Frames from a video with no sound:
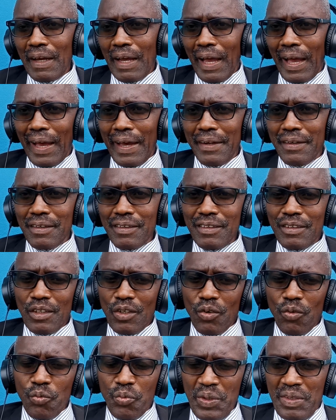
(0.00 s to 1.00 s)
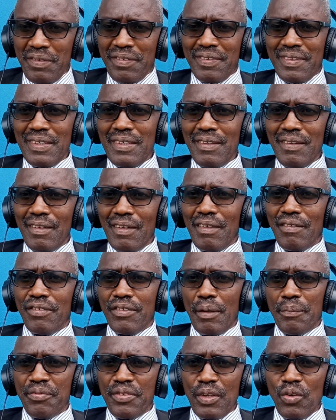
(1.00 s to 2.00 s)
and we see
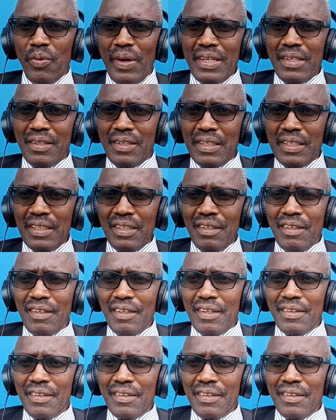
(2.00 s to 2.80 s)
subsequently